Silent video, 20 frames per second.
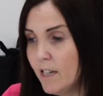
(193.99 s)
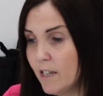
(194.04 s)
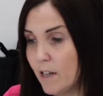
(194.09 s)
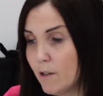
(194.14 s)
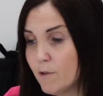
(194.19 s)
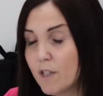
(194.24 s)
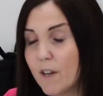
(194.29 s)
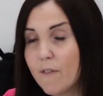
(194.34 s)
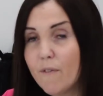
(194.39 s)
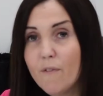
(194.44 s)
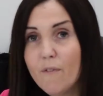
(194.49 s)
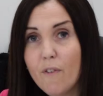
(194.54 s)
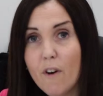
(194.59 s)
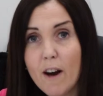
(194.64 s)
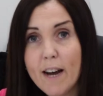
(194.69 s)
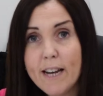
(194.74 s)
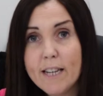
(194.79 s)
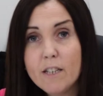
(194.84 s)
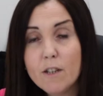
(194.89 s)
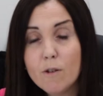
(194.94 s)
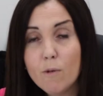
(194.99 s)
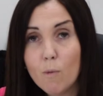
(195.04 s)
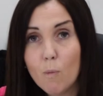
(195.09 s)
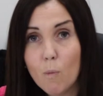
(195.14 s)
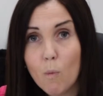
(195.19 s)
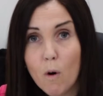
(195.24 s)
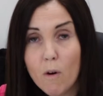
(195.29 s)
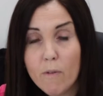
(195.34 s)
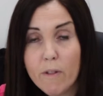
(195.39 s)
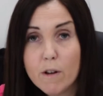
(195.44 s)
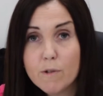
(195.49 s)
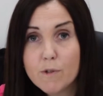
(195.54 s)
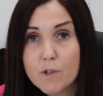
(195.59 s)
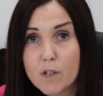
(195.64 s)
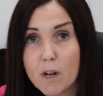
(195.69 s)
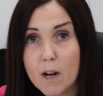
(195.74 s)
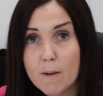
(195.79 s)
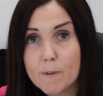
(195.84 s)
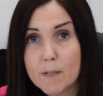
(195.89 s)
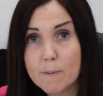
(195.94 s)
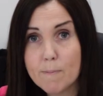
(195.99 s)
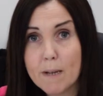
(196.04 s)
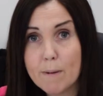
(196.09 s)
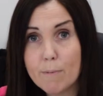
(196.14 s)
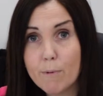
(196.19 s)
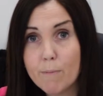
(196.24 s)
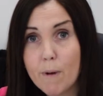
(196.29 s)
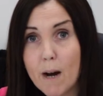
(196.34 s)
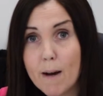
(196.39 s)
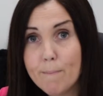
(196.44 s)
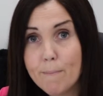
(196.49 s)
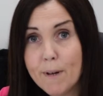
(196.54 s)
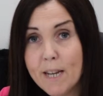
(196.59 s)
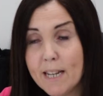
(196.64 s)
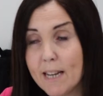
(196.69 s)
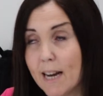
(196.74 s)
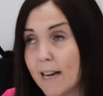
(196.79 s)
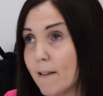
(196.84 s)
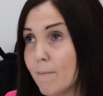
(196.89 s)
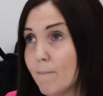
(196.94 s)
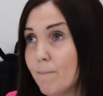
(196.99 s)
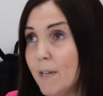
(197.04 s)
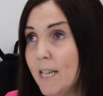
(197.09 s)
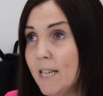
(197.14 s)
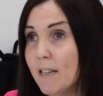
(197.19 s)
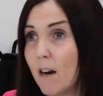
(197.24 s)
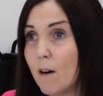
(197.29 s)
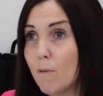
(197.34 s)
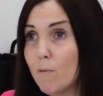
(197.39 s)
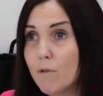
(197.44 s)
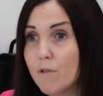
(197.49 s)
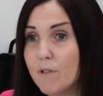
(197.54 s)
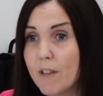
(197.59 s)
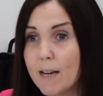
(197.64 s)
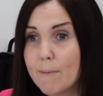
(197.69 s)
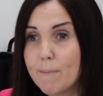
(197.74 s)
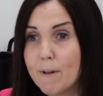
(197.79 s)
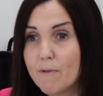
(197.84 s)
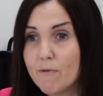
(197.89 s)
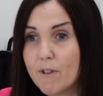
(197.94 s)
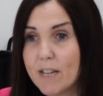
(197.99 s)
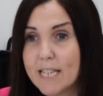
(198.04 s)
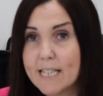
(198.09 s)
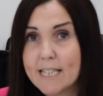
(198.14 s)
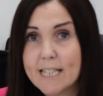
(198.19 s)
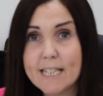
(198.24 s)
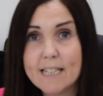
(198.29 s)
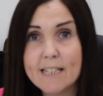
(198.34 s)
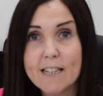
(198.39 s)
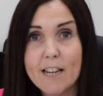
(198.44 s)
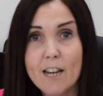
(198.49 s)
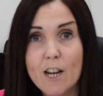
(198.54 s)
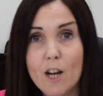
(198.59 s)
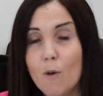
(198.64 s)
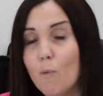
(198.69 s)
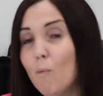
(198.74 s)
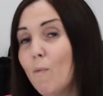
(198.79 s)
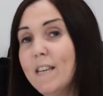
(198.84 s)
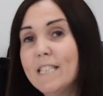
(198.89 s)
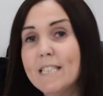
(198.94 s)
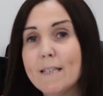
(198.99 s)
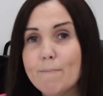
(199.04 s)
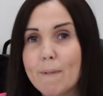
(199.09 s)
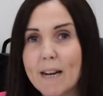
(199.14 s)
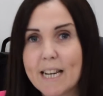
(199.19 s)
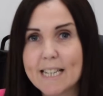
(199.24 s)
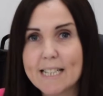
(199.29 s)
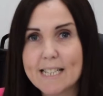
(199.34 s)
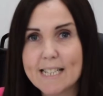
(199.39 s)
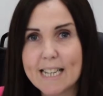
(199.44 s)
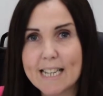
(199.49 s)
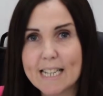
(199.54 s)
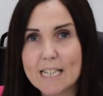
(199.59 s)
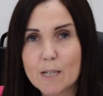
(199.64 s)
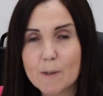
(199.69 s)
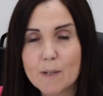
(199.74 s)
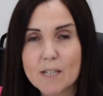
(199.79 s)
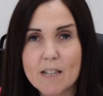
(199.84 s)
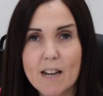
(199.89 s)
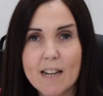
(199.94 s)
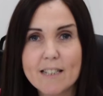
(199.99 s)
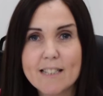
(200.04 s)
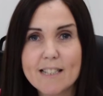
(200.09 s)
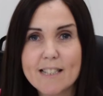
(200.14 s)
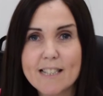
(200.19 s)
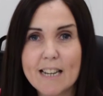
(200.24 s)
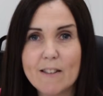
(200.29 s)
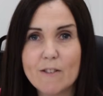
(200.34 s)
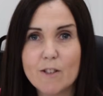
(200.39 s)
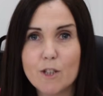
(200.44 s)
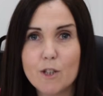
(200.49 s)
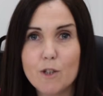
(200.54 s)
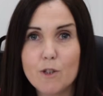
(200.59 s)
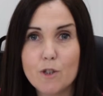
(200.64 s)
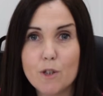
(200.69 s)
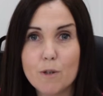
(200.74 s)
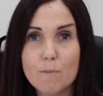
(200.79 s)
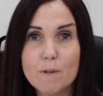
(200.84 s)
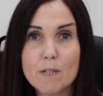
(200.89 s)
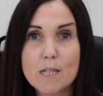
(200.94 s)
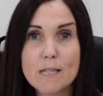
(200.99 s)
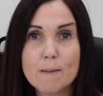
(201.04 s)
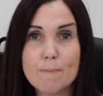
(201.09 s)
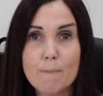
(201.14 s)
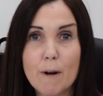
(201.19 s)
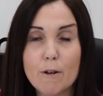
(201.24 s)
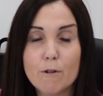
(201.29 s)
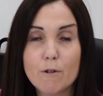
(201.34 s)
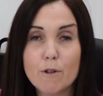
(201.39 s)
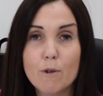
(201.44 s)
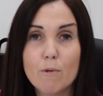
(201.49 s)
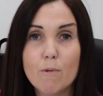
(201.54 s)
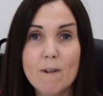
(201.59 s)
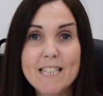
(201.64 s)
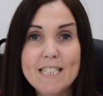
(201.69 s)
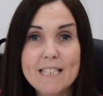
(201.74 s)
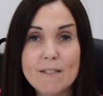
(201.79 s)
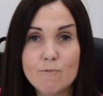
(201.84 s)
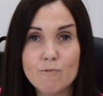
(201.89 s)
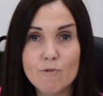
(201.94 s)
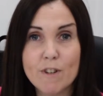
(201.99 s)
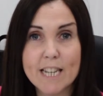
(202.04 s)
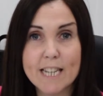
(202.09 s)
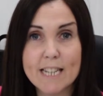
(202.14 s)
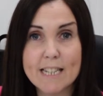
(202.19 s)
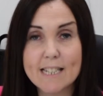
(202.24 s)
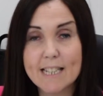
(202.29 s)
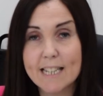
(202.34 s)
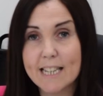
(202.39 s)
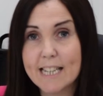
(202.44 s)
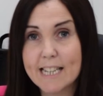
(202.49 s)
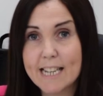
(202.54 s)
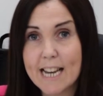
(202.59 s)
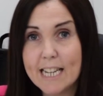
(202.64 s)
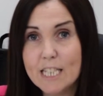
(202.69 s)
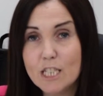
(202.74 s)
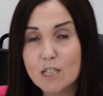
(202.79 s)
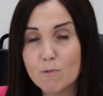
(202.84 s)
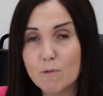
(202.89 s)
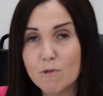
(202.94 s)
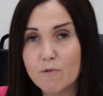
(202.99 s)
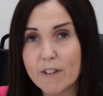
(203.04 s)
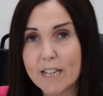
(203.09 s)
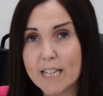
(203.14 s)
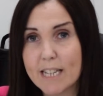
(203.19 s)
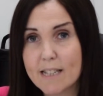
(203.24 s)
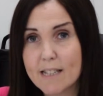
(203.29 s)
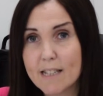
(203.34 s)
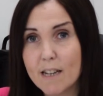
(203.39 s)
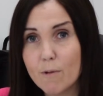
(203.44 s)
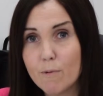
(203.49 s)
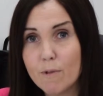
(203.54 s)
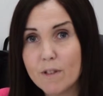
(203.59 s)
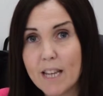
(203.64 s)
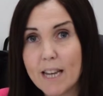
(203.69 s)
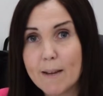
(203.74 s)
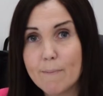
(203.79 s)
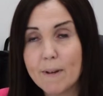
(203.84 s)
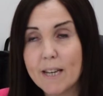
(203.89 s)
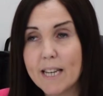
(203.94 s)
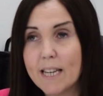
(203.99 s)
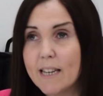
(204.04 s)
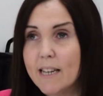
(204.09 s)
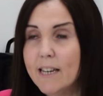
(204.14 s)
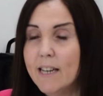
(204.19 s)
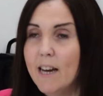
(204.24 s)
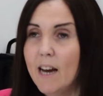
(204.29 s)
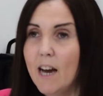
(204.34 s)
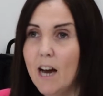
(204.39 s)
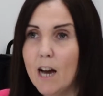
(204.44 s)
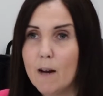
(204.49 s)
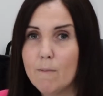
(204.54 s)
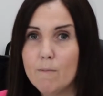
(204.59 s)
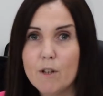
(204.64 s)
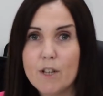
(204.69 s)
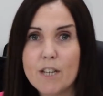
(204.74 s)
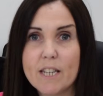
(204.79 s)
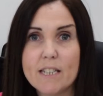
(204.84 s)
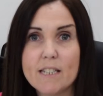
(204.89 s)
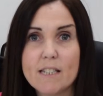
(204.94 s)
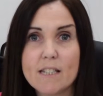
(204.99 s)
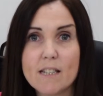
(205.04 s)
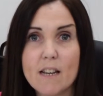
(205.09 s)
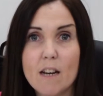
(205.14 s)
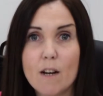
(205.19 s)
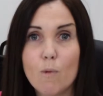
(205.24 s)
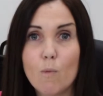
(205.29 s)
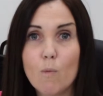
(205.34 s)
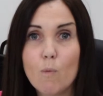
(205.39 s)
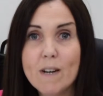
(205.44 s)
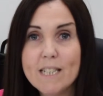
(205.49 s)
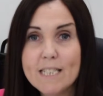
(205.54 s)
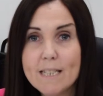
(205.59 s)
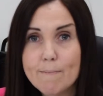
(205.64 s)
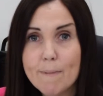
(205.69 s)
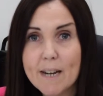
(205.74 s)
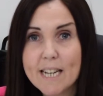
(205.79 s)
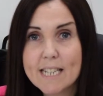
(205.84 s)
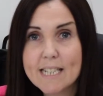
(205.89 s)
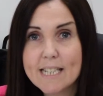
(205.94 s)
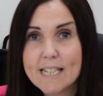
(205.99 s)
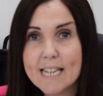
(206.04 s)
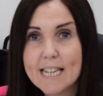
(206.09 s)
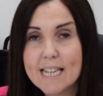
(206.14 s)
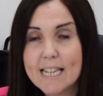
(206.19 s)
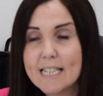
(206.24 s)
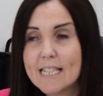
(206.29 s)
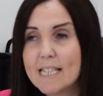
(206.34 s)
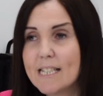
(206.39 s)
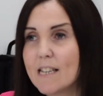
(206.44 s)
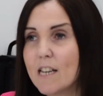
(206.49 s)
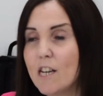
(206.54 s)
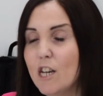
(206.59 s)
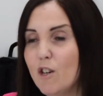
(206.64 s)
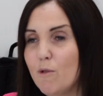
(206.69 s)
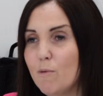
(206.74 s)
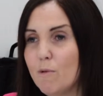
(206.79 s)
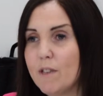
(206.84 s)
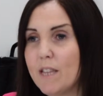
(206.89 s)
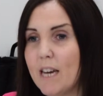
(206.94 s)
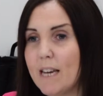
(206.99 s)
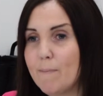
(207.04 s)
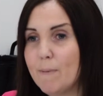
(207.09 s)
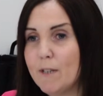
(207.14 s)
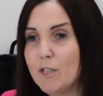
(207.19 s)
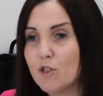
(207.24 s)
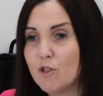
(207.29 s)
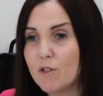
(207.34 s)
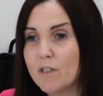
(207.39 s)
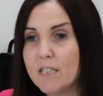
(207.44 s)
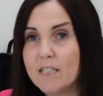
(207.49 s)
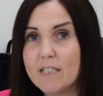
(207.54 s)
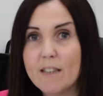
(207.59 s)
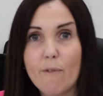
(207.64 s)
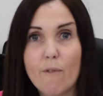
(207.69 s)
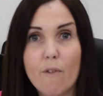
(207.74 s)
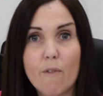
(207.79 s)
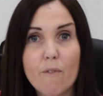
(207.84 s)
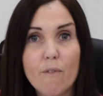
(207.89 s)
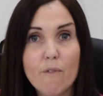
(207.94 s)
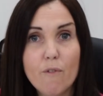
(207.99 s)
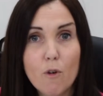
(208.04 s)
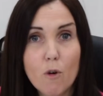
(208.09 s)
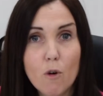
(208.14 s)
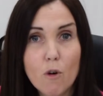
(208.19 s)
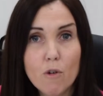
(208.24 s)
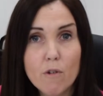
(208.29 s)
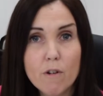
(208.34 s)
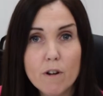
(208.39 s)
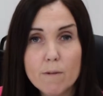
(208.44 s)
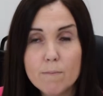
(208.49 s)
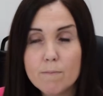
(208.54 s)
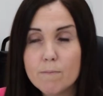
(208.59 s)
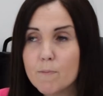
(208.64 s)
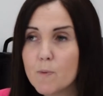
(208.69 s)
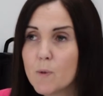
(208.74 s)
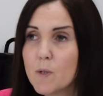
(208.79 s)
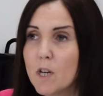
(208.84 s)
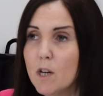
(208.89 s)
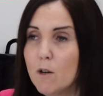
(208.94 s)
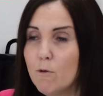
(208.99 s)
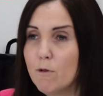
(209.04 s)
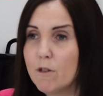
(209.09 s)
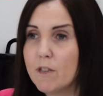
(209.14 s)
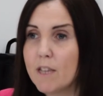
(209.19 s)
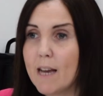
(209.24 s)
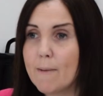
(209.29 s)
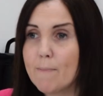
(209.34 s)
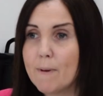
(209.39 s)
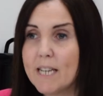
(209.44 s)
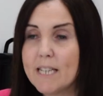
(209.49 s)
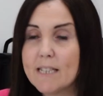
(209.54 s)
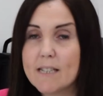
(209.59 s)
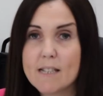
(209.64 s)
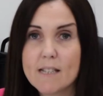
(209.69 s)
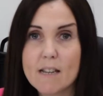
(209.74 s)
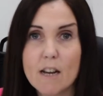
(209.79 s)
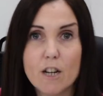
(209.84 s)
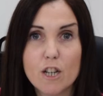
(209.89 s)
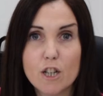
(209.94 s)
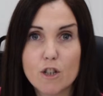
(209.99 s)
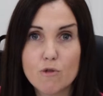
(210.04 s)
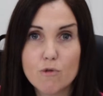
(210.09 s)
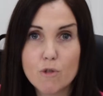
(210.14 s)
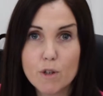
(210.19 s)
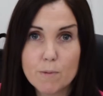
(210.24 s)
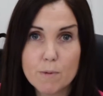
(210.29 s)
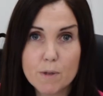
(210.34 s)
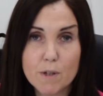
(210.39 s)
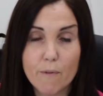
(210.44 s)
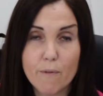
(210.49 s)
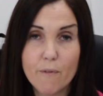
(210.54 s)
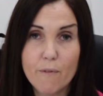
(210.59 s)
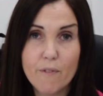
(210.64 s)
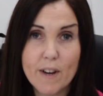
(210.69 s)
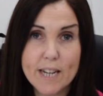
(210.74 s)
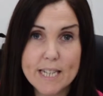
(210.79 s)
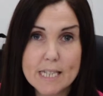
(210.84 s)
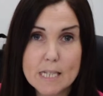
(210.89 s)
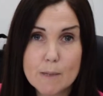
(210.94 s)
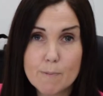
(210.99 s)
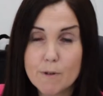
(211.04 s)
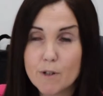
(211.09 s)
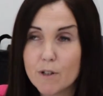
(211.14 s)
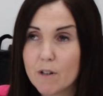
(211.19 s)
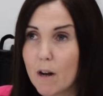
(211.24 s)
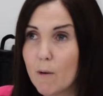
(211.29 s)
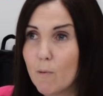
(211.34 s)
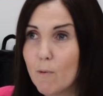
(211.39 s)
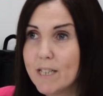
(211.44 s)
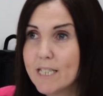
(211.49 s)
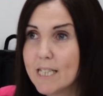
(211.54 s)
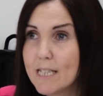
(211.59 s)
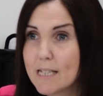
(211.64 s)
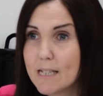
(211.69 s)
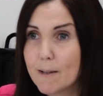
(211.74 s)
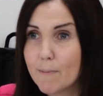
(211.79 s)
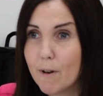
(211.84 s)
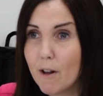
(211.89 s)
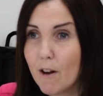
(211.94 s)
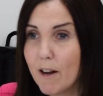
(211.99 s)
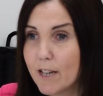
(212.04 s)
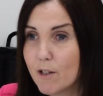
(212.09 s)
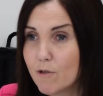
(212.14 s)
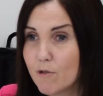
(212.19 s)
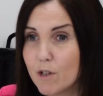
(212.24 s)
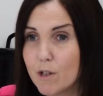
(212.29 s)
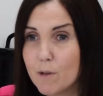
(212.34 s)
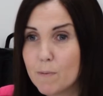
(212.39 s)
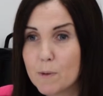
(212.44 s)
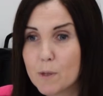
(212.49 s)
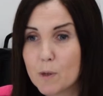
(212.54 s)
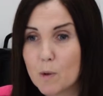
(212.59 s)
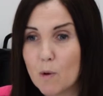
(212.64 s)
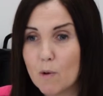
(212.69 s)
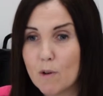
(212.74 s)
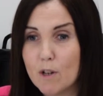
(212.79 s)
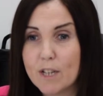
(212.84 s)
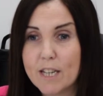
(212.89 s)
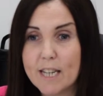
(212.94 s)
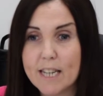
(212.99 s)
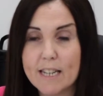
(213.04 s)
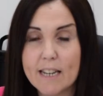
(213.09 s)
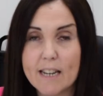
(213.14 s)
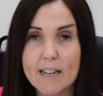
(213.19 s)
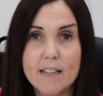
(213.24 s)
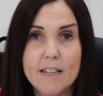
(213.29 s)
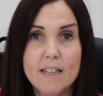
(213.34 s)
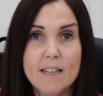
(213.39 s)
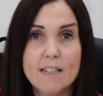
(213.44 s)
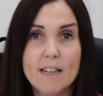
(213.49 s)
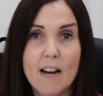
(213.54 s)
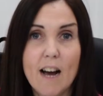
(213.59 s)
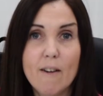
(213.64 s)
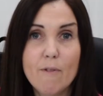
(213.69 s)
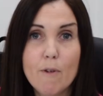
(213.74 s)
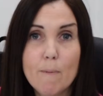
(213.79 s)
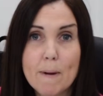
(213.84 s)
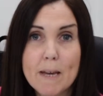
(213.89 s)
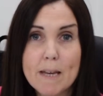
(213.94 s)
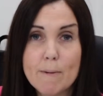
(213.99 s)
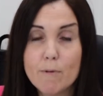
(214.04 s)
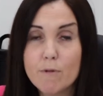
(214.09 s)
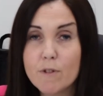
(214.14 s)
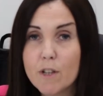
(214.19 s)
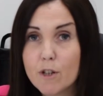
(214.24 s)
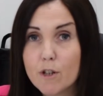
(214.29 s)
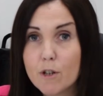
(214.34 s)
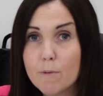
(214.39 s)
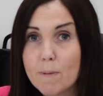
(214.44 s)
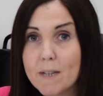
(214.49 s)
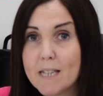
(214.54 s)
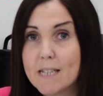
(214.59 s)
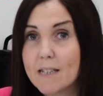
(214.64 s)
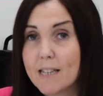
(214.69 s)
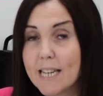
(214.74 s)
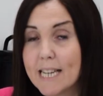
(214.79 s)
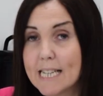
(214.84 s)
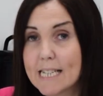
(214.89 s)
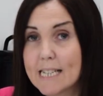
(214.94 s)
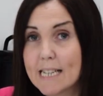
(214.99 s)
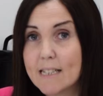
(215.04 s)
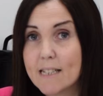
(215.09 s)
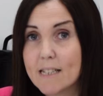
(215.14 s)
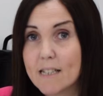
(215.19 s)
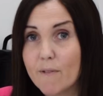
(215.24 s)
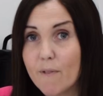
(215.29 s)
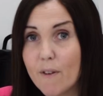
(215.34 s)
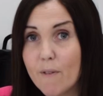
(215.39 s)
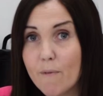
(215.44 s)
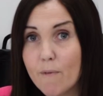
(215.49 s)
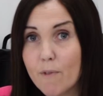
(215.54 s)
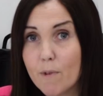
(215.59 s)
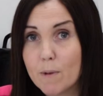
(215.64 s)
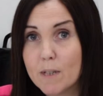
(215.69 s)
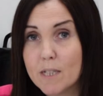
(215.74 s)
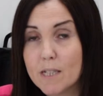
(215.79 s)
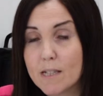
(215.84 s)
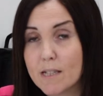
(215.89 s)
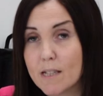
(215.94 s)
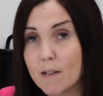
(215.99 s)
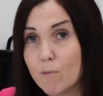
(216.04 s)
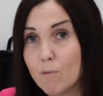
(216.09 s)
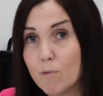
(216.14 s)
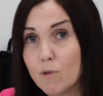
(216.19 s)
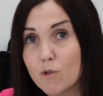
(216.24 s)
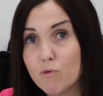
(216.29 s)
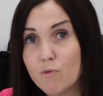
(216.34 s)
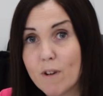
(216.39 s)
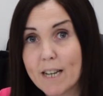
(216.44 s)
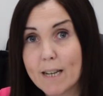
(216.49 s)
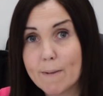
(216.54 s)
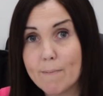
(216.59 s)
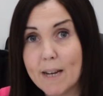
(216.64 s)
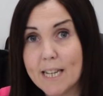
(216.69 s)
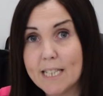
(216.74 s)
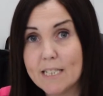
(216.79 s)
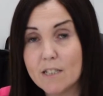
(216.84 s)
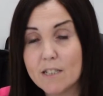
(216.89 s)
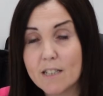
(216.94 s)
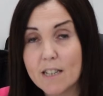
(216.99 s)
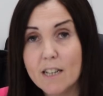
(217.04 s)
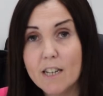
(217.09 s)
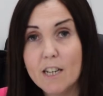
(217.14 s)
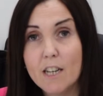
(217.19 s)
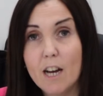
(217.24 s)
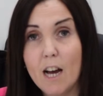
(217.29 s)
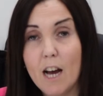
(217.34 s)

You know, define what those types of people might be like. Will they be reading wedding magazines? Because I understand that you do bespoke wedding rings and engagement rings. So would they be looking at certain wedding magazines? Would they be joining different forums? Would they be in certain groups on Facebook, like wedding supply groups, or looking at other people that could be key centres of influence that would recommend